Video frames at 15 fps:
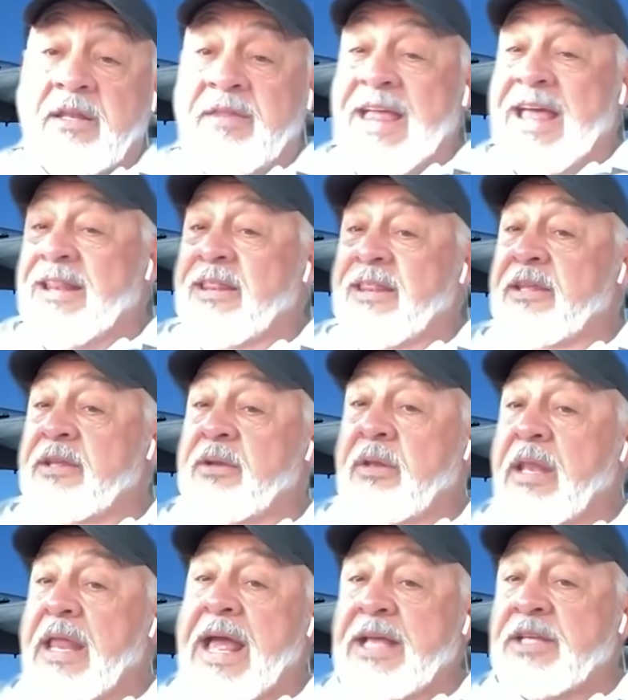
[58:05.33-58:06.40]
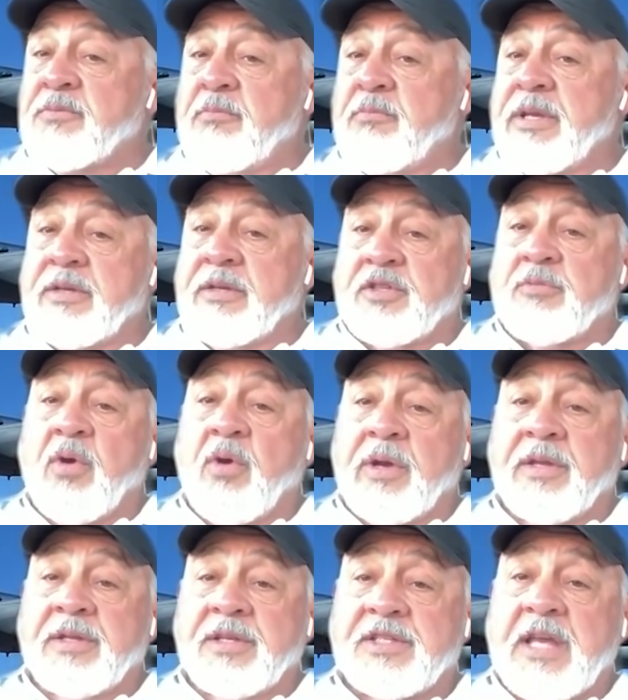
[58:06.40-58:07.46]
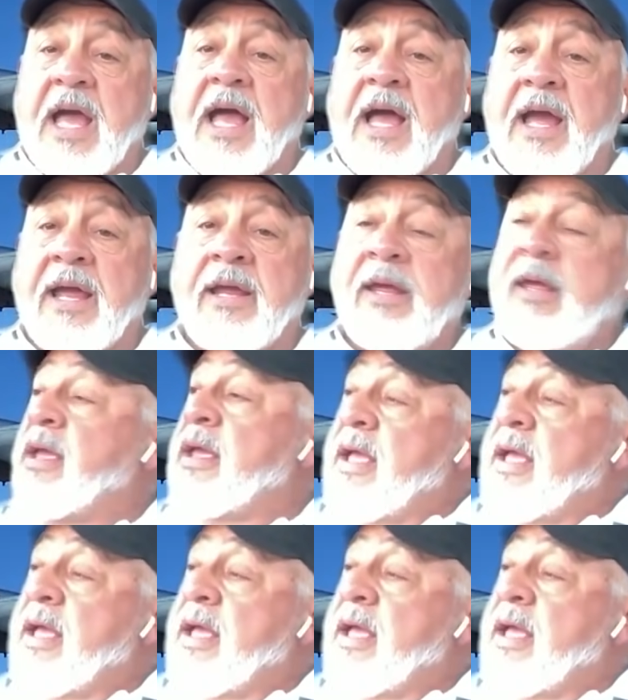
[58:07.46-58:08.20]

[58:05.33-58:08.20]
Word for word: that little last bit of smoke in the sky.